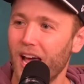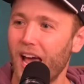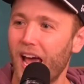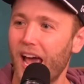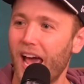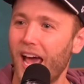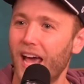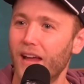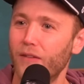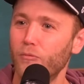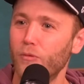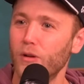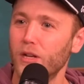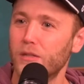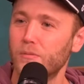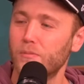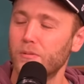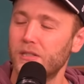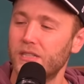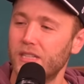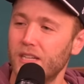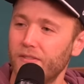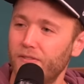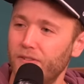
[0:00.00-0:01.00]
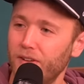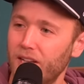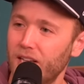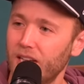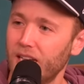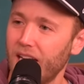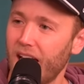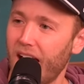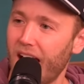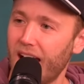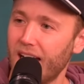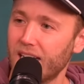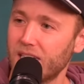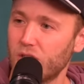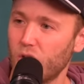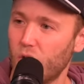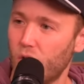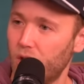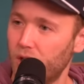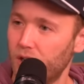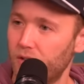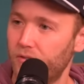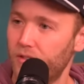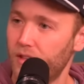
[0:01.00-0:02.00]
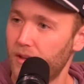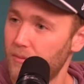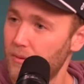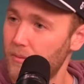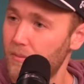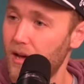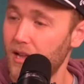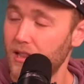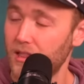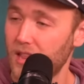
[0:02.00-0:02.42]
and we specifically asked all of them about